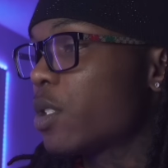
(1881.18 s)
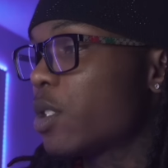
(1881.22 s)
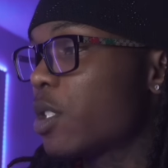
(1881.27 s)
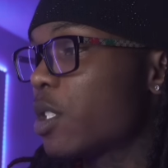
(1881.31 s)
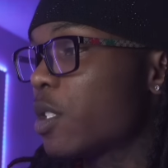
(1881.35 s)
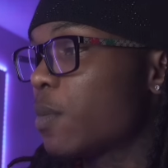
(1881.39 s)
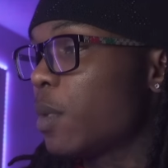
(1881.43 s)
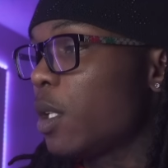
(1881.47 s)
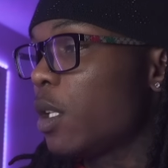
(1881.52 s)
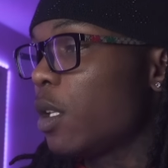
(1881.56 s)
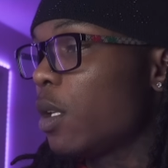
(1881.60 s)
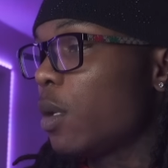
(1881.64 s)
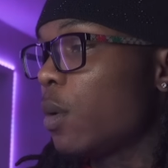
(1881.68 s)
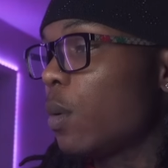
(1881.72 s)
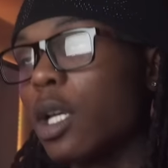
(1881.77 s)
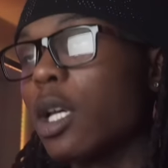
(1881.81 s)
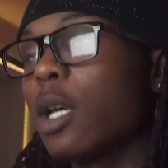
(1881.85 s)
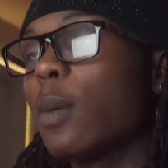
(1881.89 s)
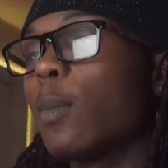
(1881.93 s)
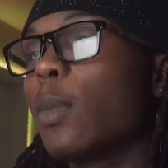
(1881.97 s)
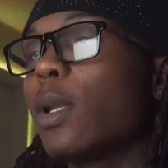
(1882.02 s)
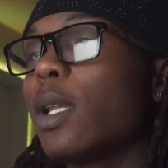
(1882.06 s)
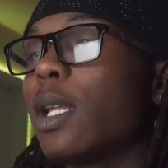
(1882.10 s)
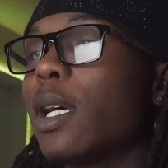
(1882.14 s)
just me,
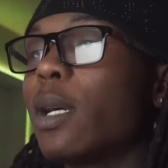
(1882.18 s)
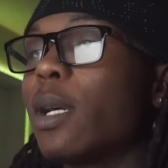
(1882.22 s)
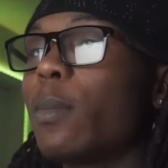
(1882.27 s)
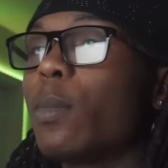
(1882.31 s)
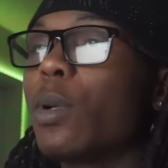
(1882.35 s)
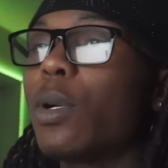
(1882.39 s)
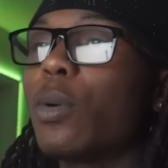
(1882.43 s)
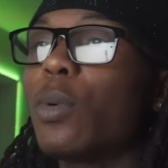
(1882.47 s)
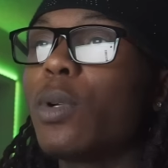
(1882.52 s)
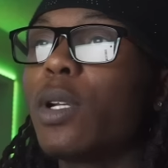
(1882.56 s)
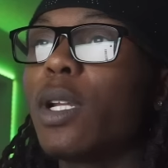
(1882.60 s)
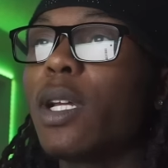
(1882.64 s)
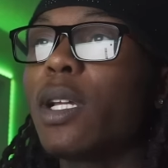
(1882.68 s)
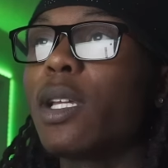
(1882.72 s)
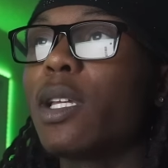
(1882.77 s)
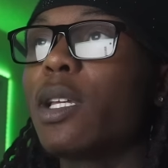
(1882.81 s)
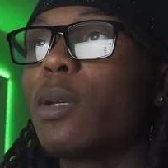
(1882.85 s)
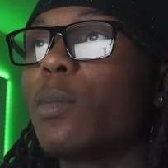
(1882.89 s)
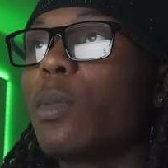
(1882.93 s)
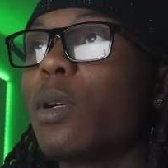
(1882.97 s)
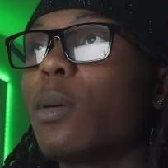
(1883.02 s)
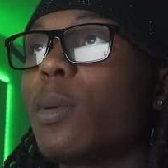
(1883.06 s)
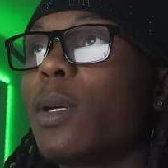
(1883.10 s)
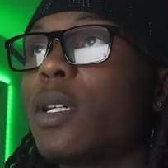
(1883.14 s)
but like, bro, when I
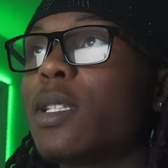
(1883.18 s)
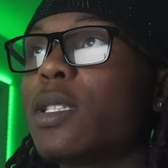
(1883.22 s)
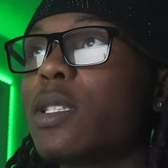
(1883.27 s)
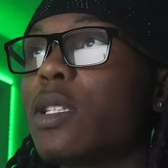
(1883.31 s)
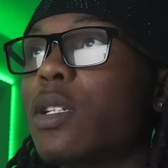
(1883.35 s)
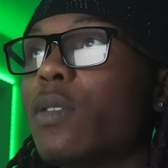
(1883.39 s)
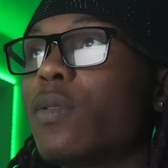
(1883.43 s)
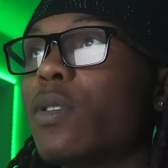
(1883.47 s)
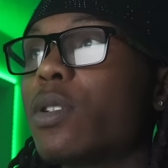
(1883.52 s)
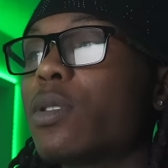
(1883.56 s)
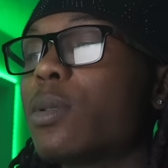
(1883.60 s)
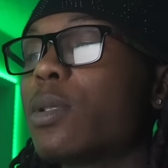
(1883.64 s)
get by myself